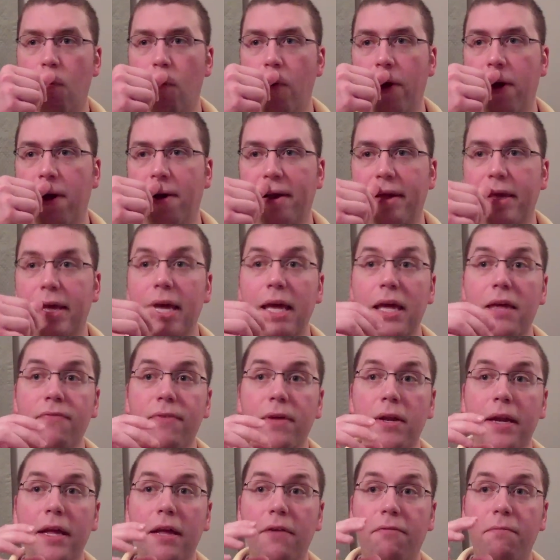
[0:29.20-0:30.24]
where
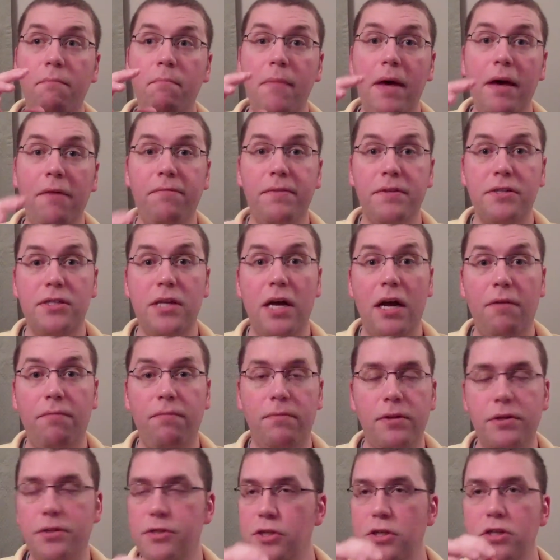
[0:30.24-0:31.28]
even if
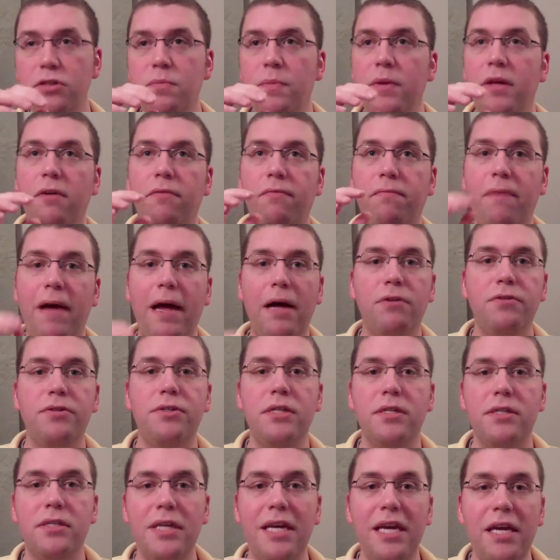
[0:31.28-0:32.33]
Mephistopheles, uh, excuse me, if
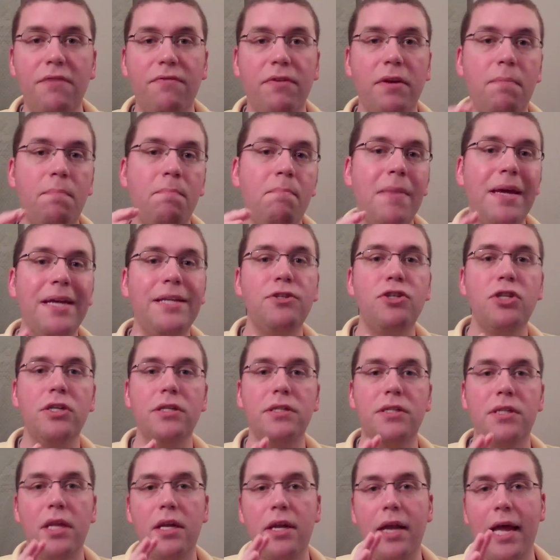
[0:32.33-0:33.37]
Faustus even
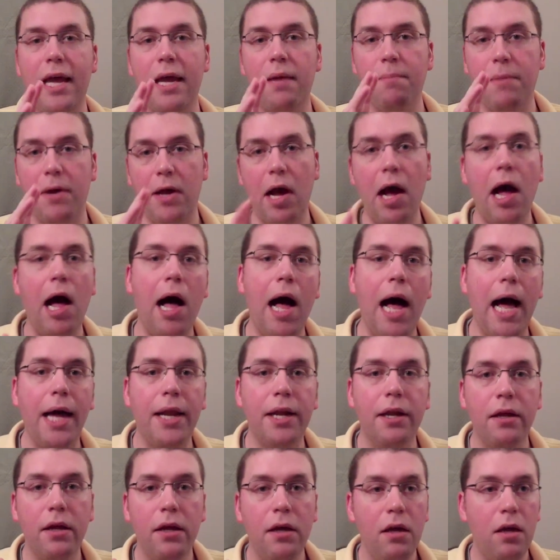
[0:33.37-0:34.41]
mentions the name God,
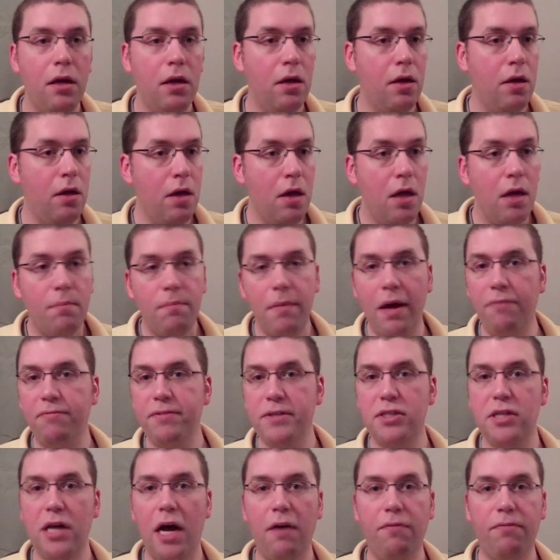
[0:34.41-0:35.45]

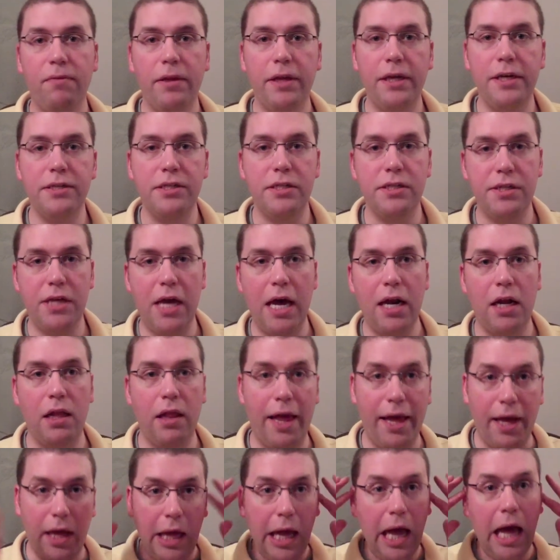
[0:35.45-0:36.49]
Mephistopheles is kind of
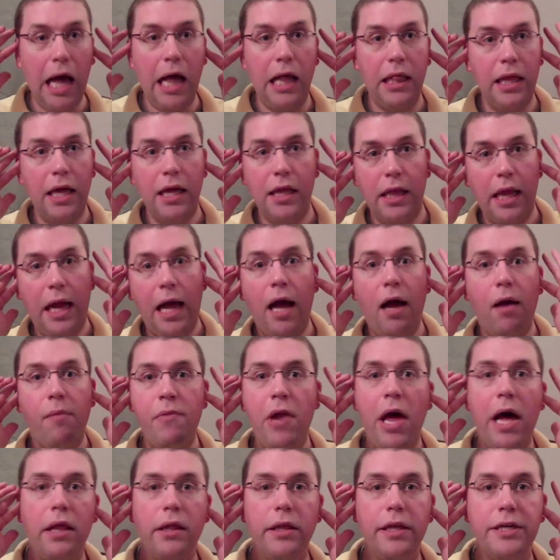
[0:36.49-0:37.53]
like, ah la la, I'm
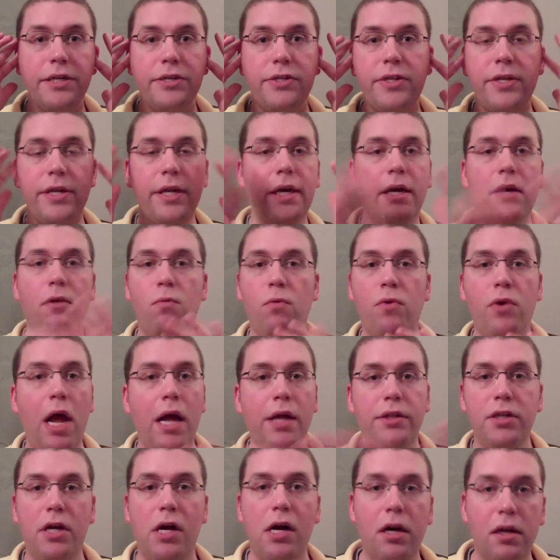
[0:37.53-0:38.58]
not listening, we're
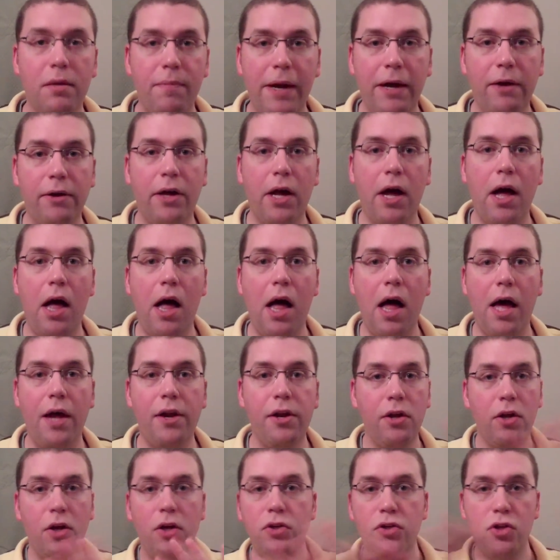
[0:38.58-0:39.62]
not talking about
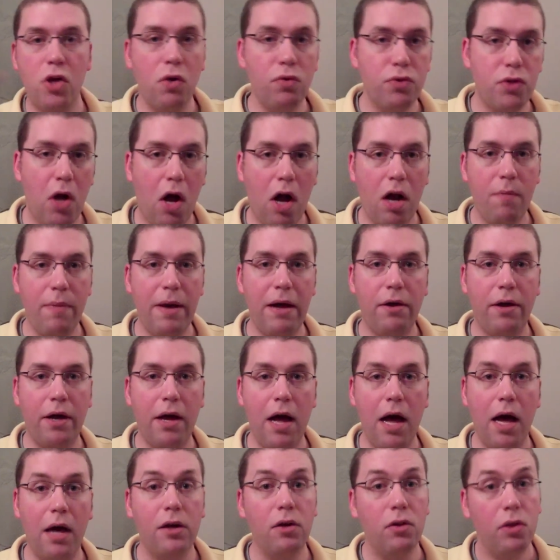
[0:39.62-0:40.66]
God, don't talk about
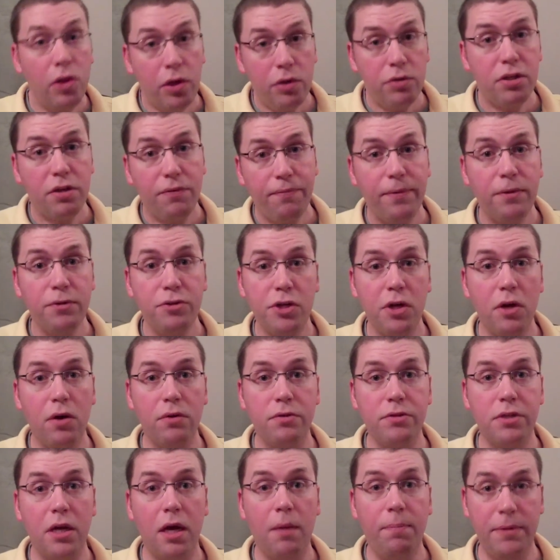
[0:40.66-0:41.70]
God. Lucifer
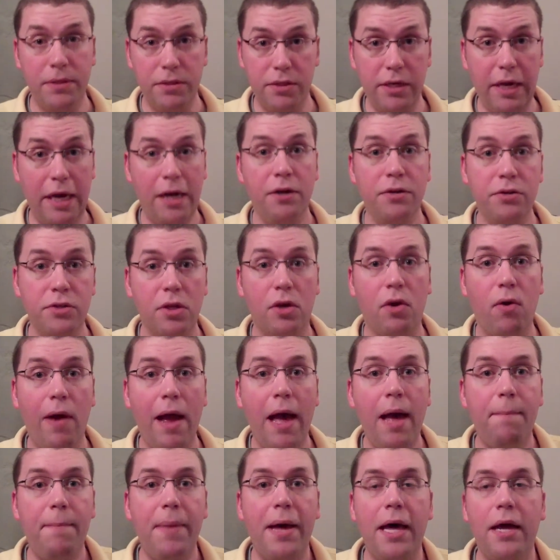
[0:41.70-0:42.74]
shows up and scares the
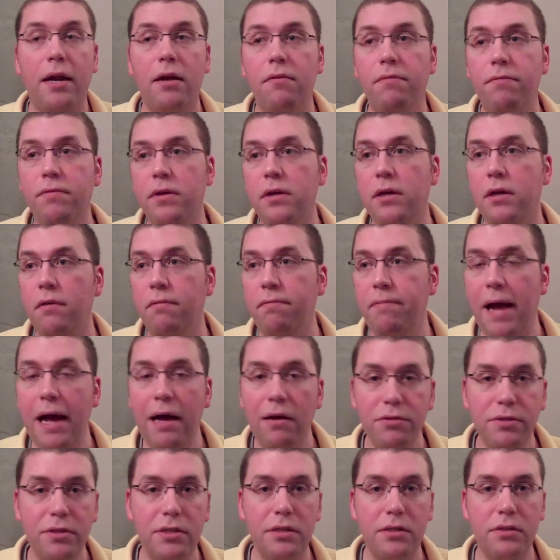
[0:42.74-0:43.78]
crap out of uh,
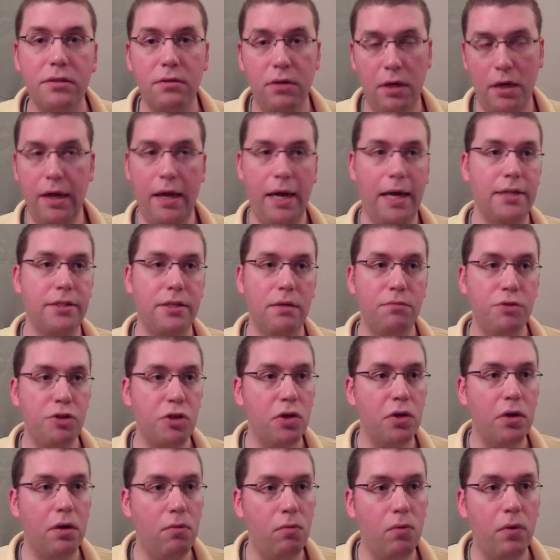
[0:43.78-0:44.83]
Faustus, as I'm
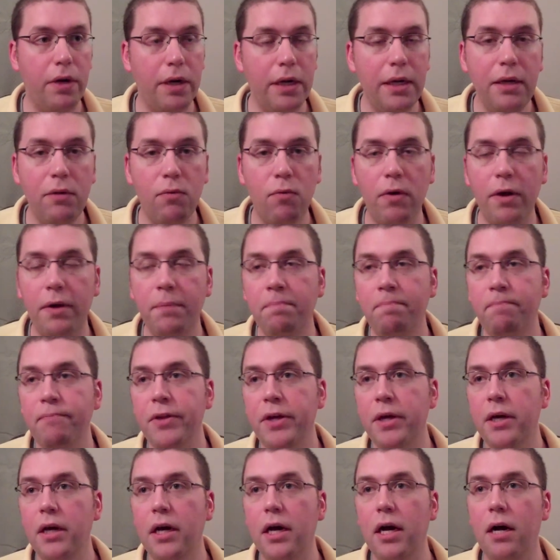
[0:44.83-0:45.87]
sure it would anyone.
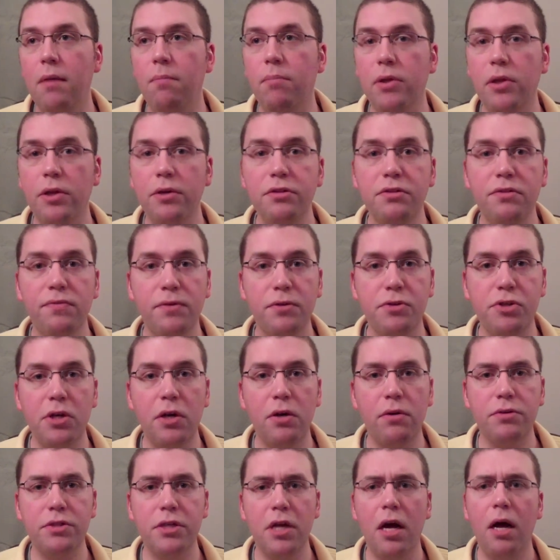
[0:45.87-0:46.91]
Um, but Lucifer
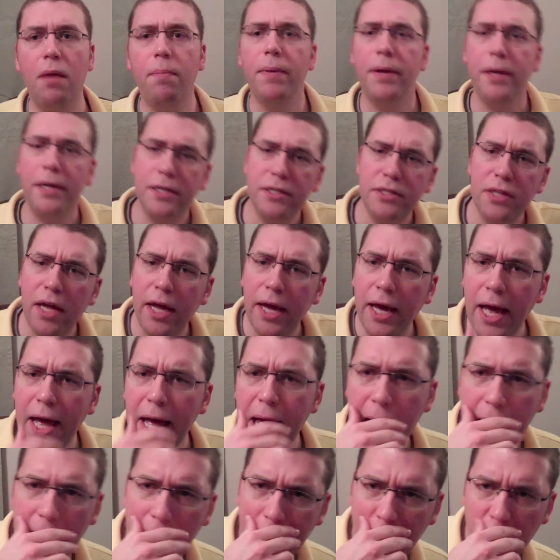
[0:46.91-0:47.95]
shows up and he's like,
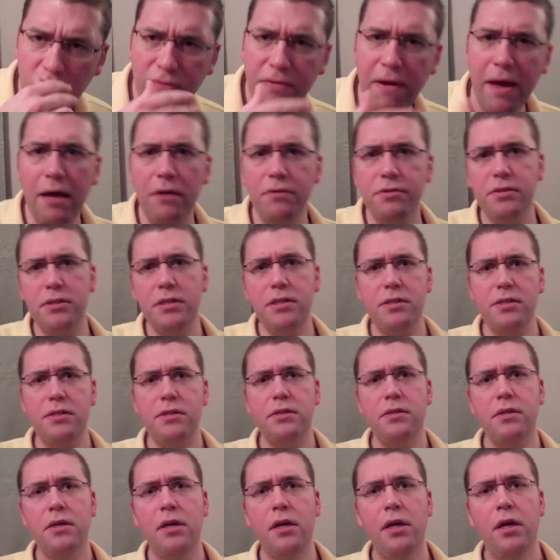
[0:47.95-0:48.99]
hey,
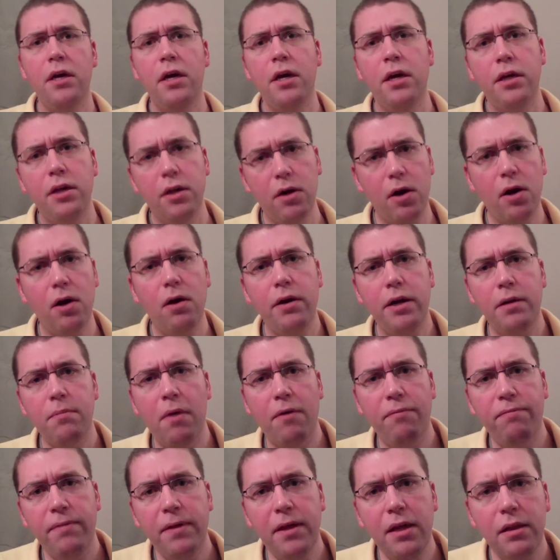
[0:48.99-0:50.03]
Faustus, you're hurting
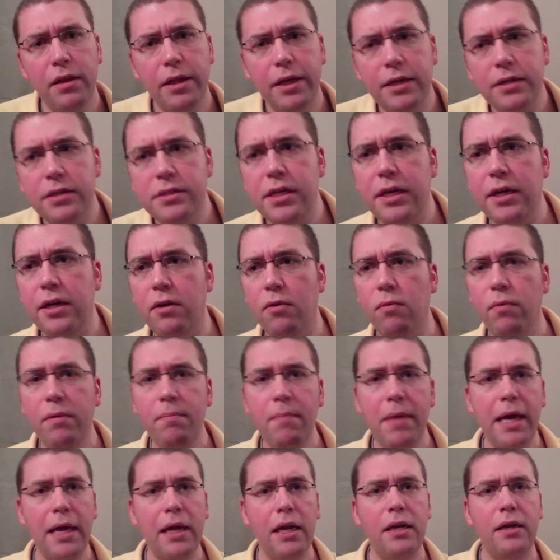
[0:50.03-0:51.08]
my feelings here. We
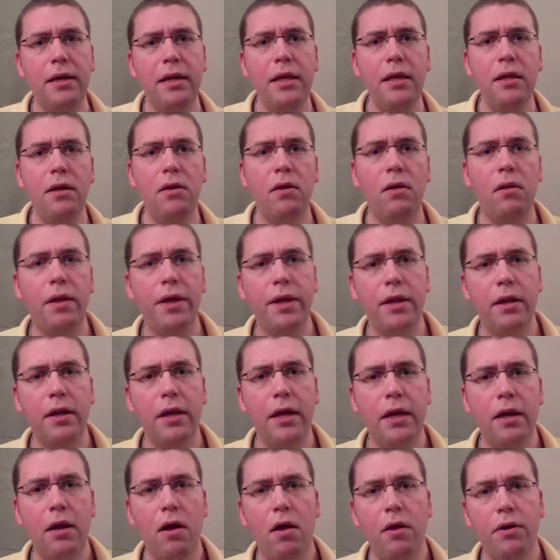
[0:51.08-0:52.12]
made a deal
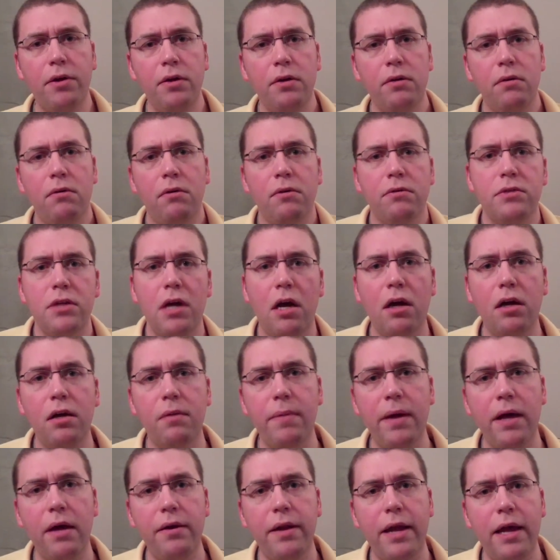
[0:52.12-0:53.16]
and, and all you're
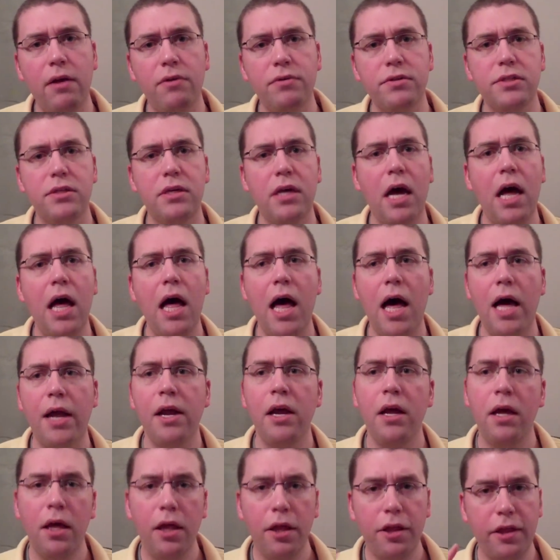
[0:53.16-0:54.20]
talking about now is God.
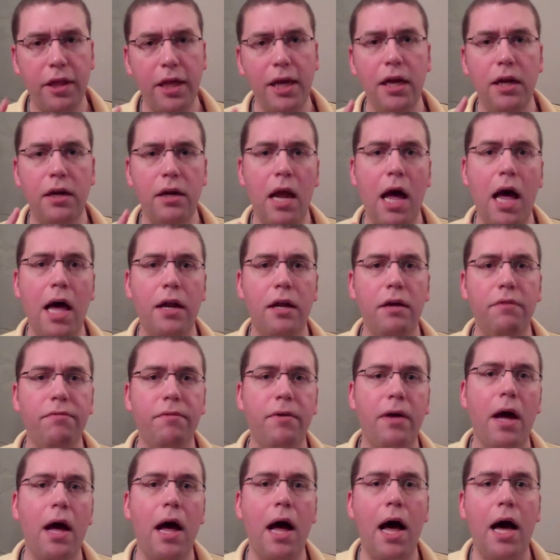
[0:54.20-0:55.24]
Think not
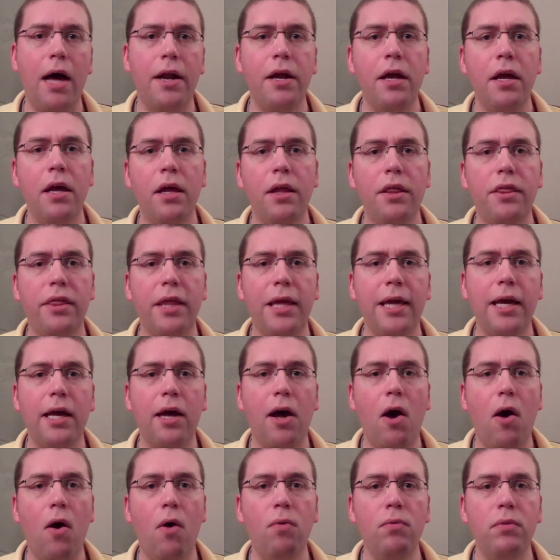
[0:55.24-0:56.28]
of God,
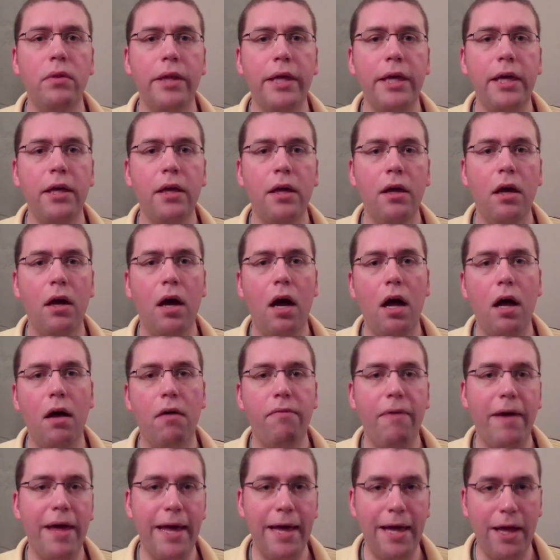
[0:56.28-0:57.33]
think only
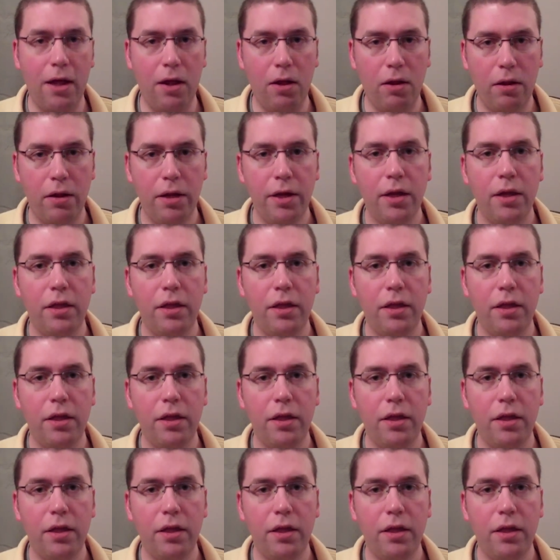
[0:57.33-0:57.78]
of hell.